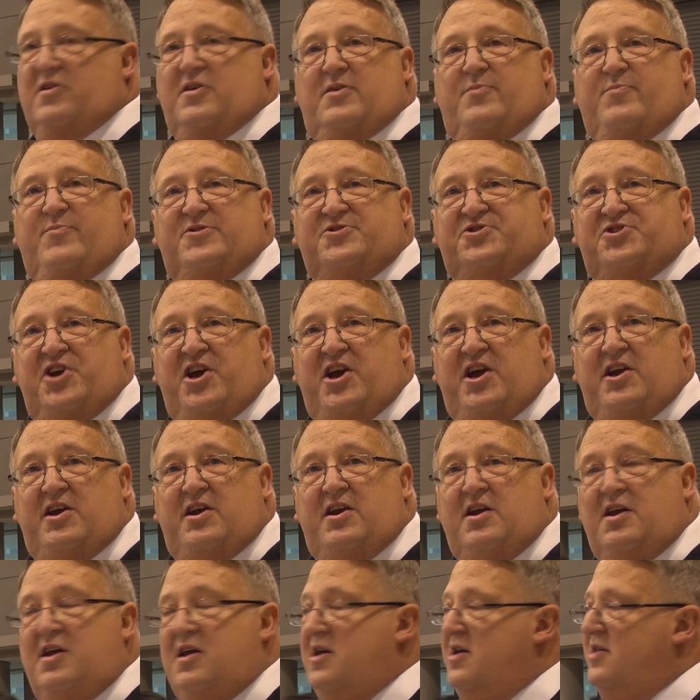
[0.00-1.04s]
the machine,
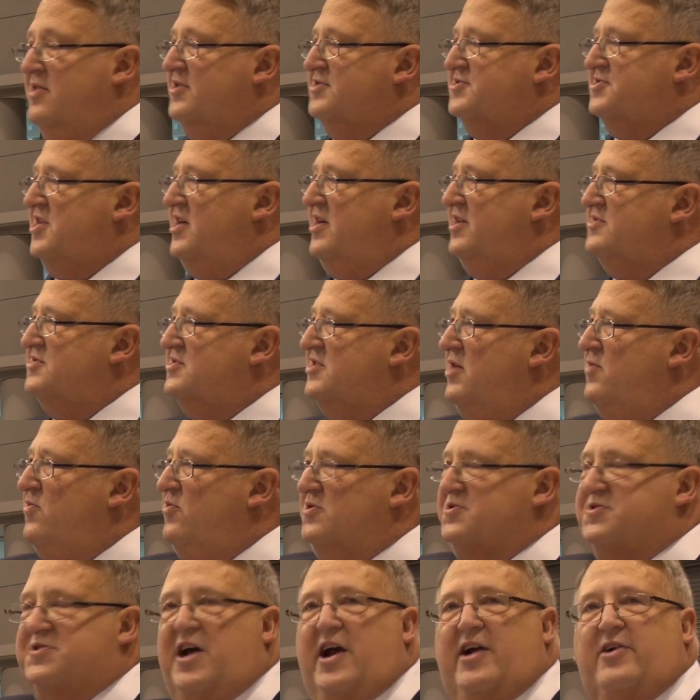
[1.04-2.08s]
the CNC
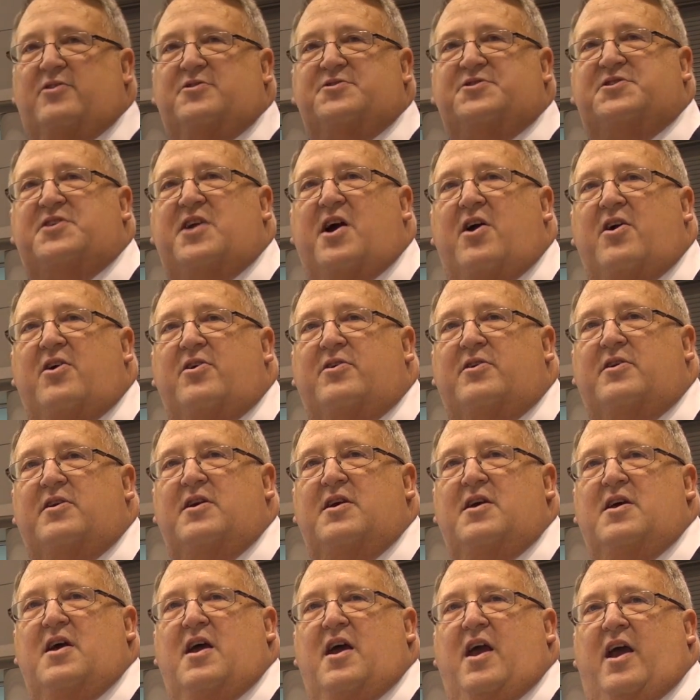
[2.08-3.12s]
will cycle start
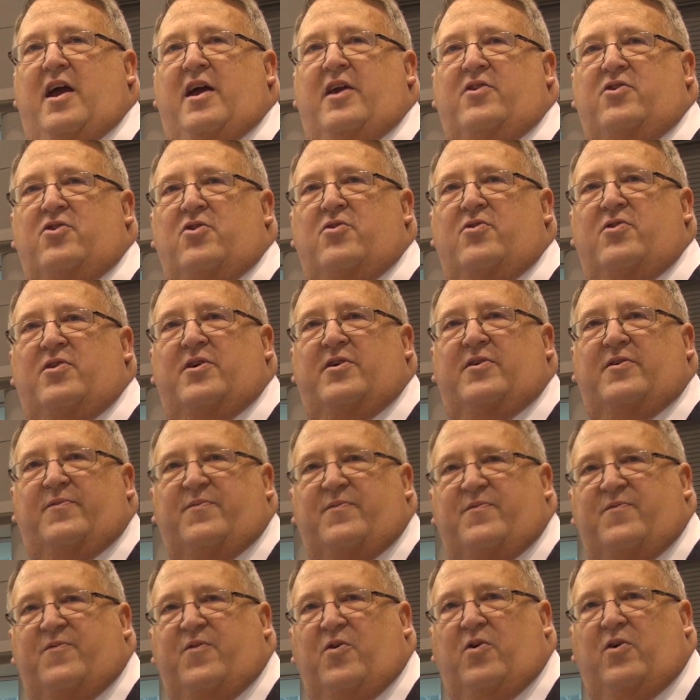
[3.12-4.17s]
and do the
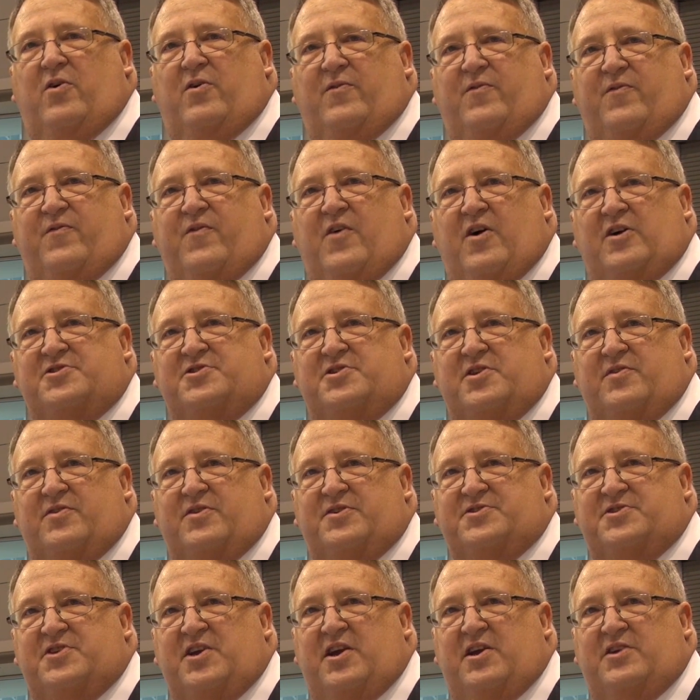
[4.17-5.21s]
full function of
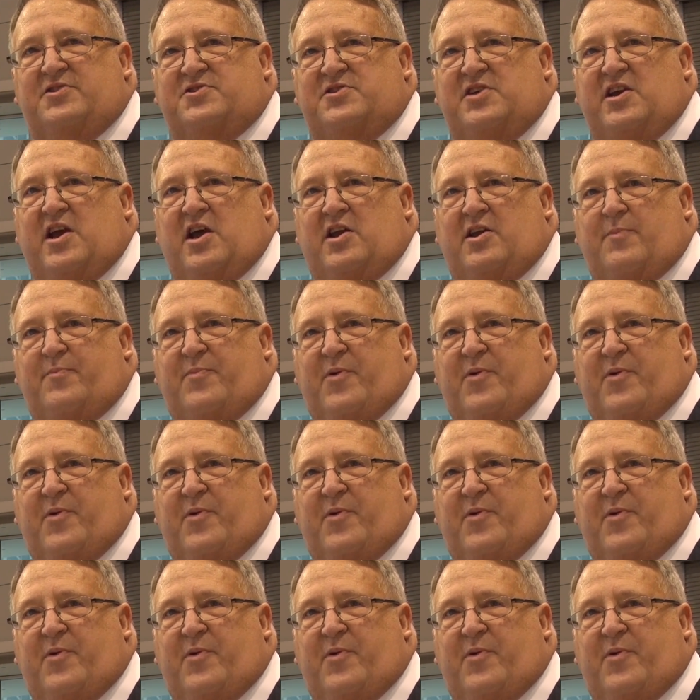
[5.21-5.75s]
the CNC on the